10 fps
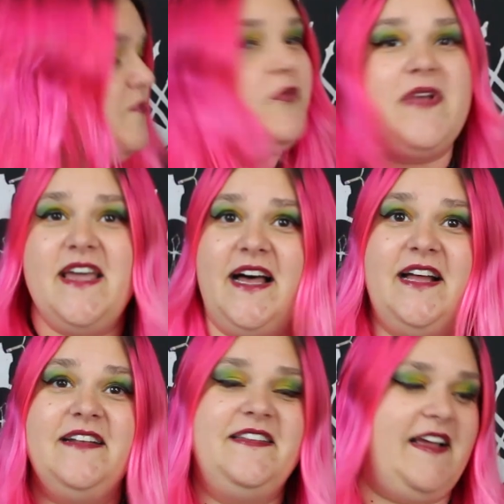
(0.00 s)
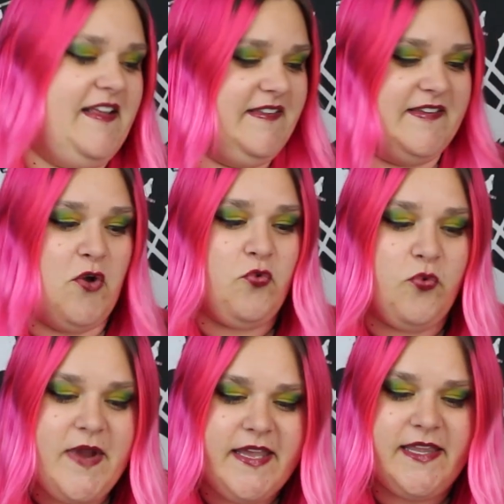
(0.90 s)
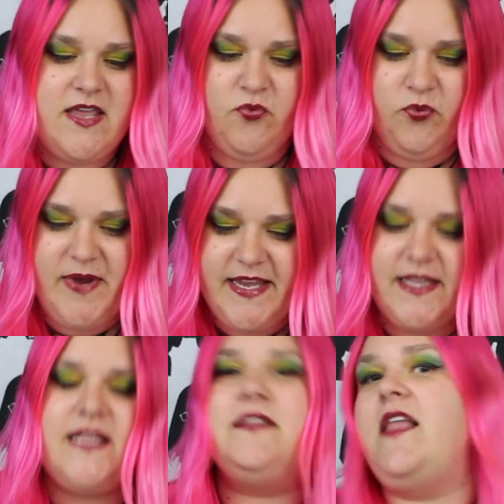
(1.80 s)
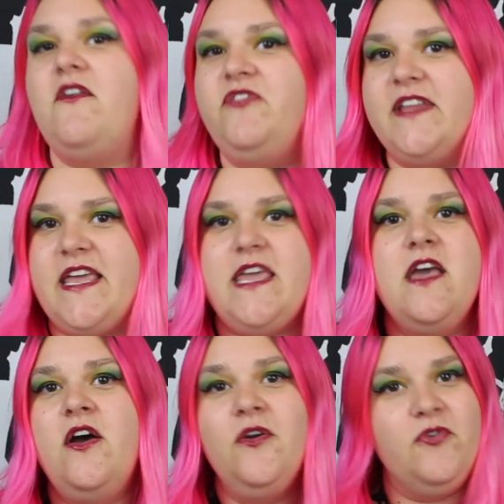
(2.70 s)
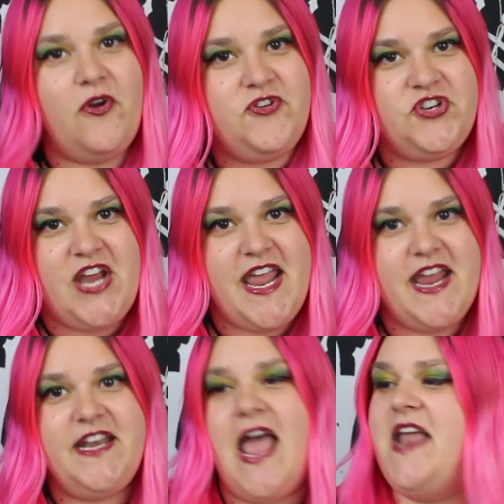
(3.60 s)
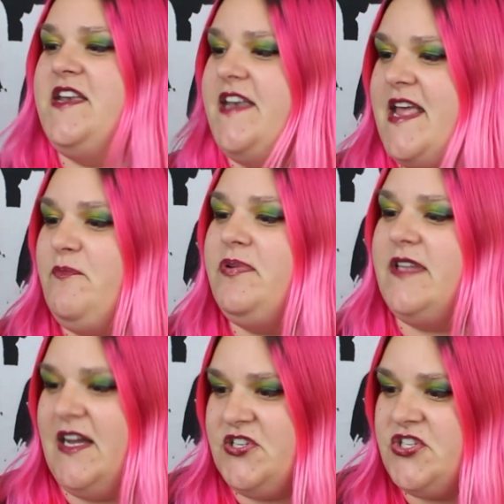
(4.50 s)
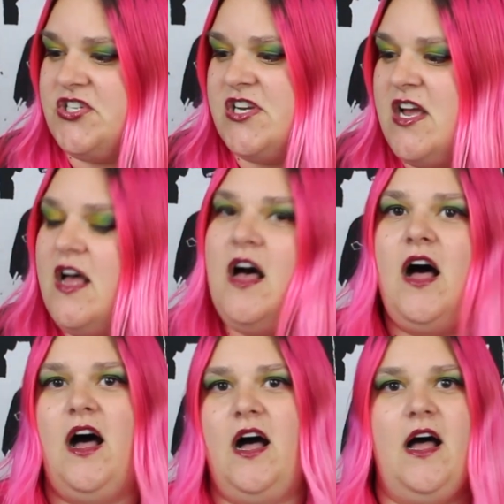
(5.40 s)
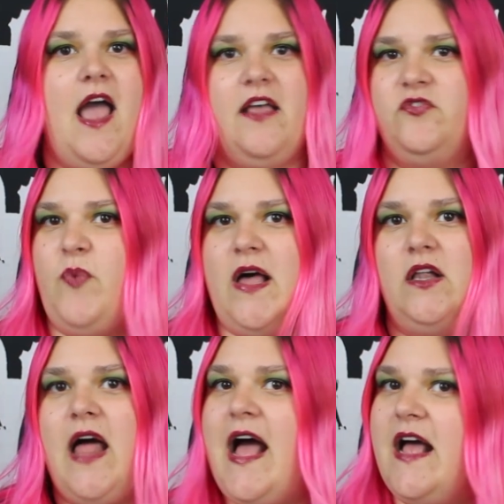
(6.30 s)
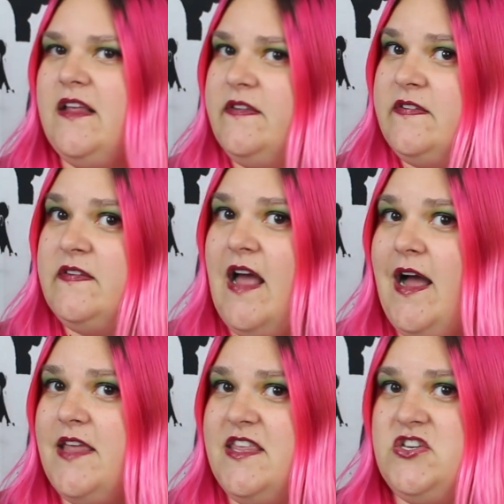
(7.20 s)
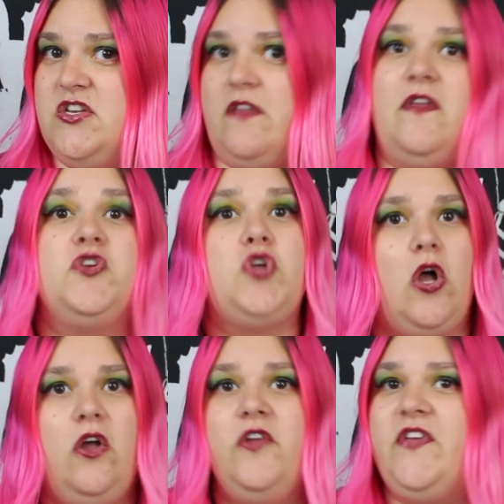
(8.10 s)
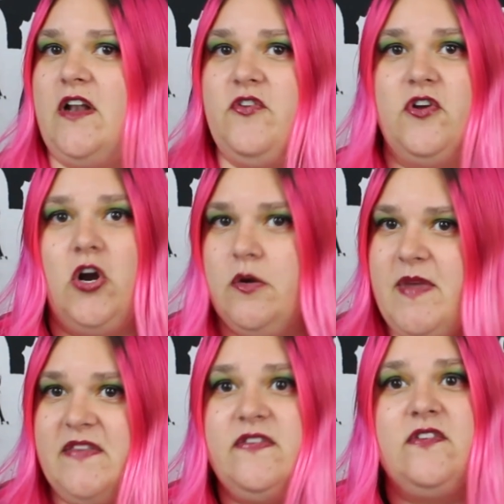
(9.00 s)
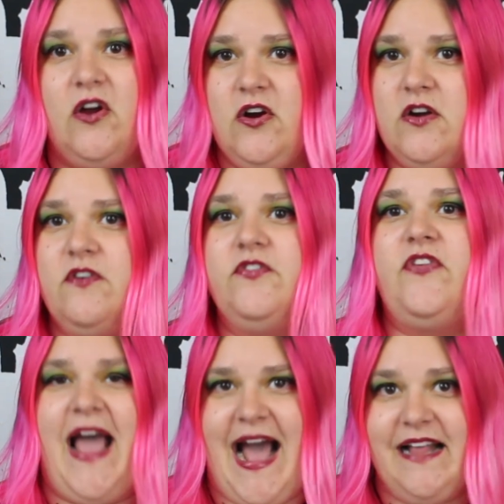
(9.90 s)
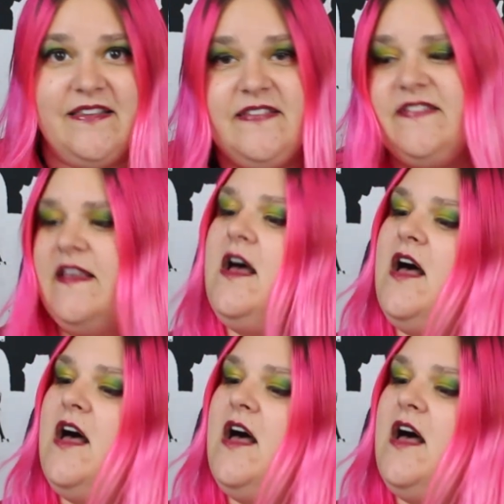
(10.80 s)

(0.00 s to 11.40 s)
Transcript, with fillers: Maria does really, really lovely crocheted and knit plush, uh, as well as I think she does like shawls and other garments, scarves, hats.